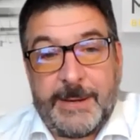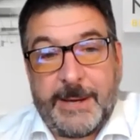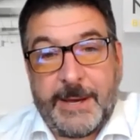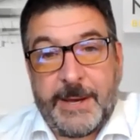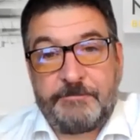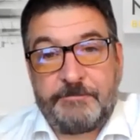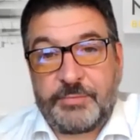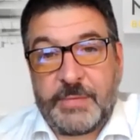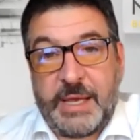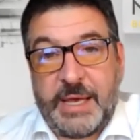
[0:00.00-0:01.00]

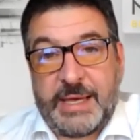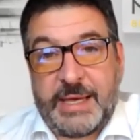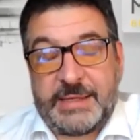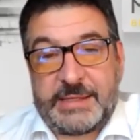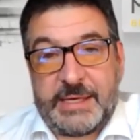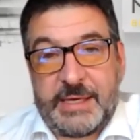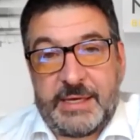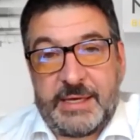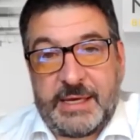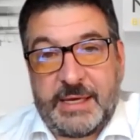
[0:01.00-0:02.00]
and
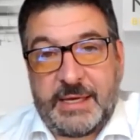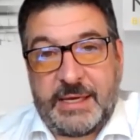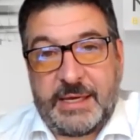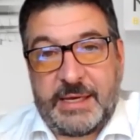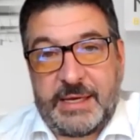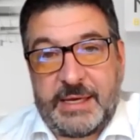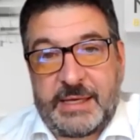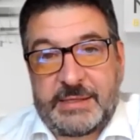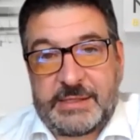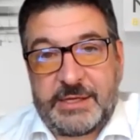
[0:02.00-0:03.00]

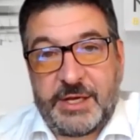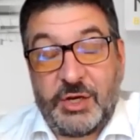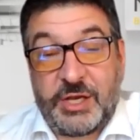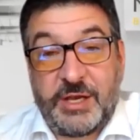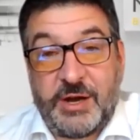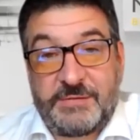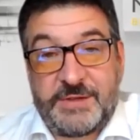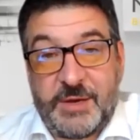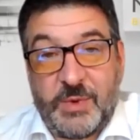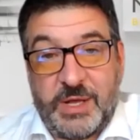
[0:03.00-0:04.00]
kind of looking after
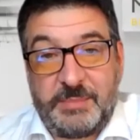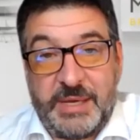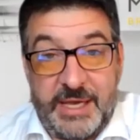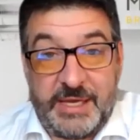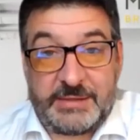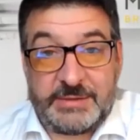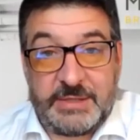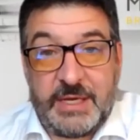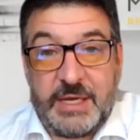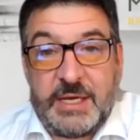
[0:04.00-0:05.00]
their well-being.
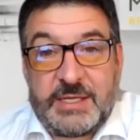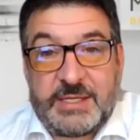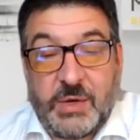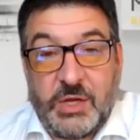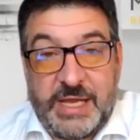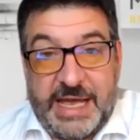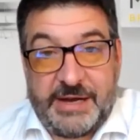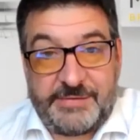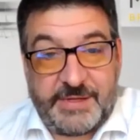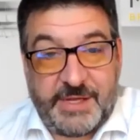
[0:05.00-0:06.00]
So look
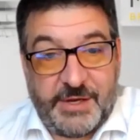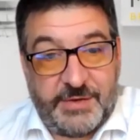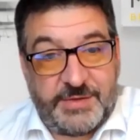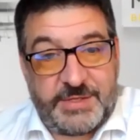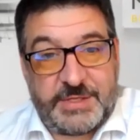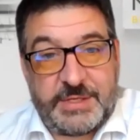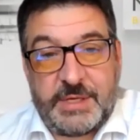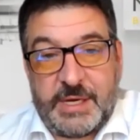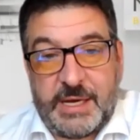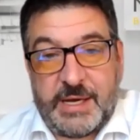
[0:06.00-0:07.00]
out for those,
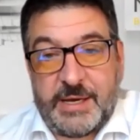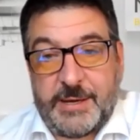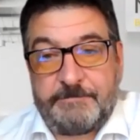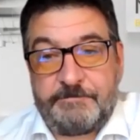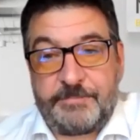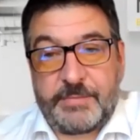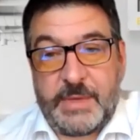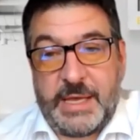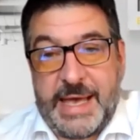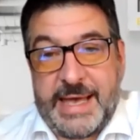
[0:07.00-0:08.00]

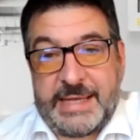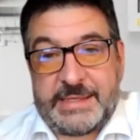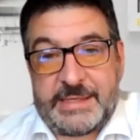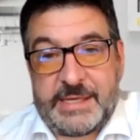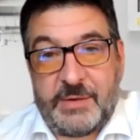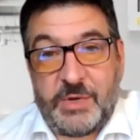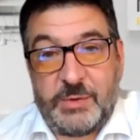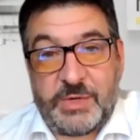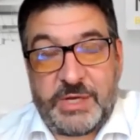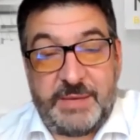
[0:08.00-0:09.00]
and we
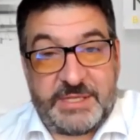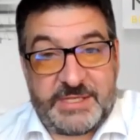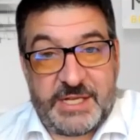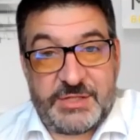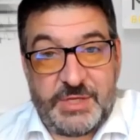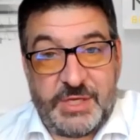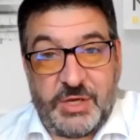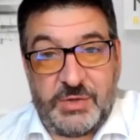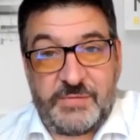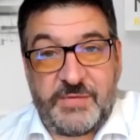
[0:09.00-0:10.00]
will keep in touch with
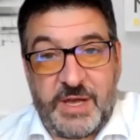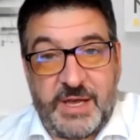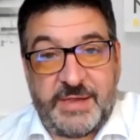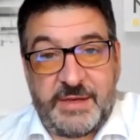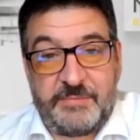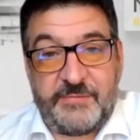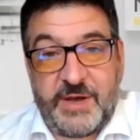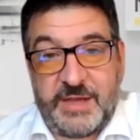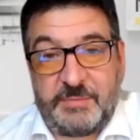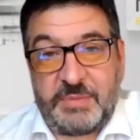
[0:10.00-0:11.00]
you via the
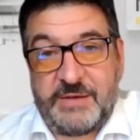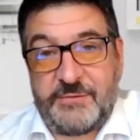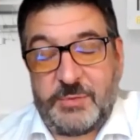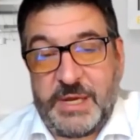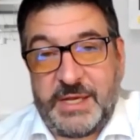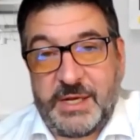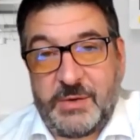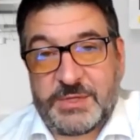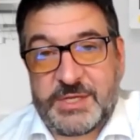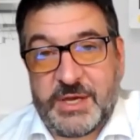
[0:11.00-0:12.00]
platform, let you know
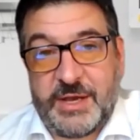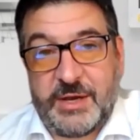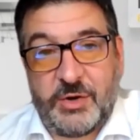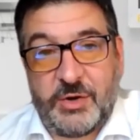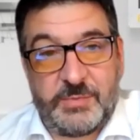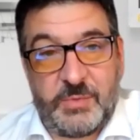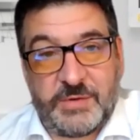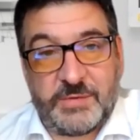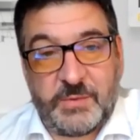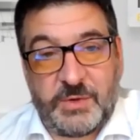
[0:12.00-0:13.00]
what's going on and
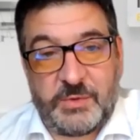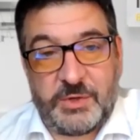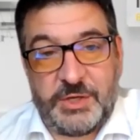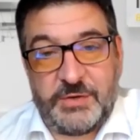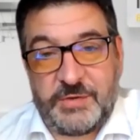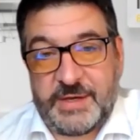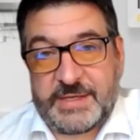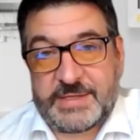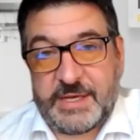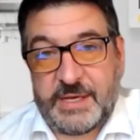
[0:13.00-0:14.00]
what new
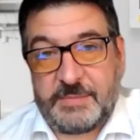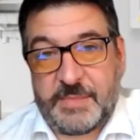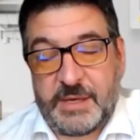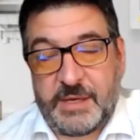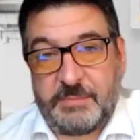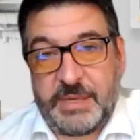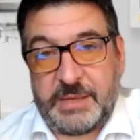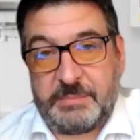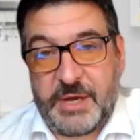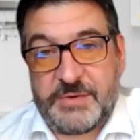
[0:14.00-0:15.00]
things are
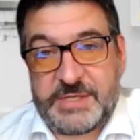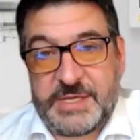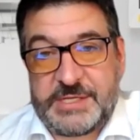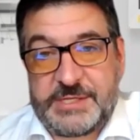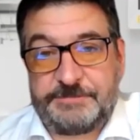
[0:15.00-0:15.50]
being posted.